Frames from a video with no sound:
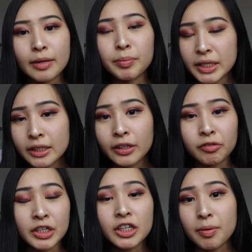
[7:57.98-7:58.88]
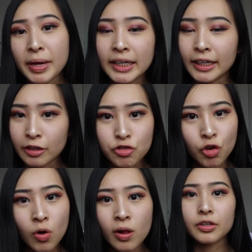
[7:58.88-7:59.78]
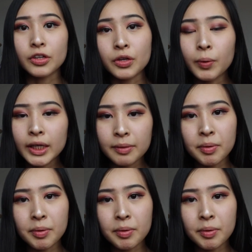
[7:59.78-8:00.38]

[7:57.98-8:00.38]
and then basically reach command and control. So you want to